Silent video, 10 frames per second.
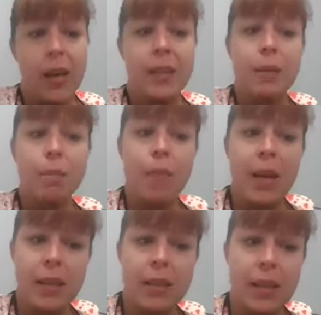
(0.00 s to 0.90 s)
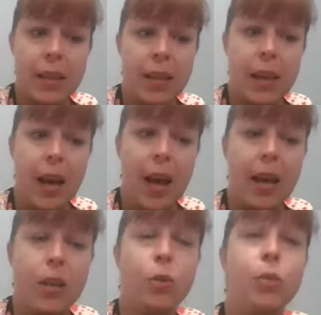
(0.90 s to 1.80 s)
it's amazing.
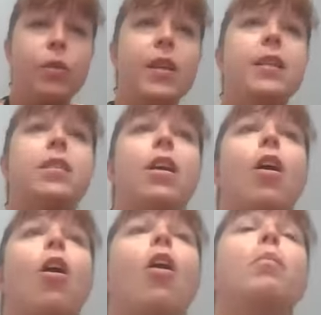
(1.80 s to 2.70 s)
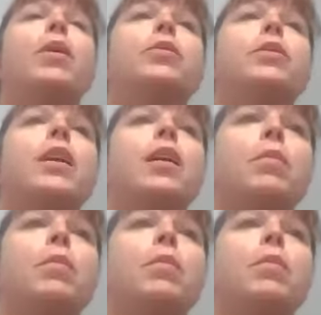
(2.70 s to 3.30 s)
You need to almost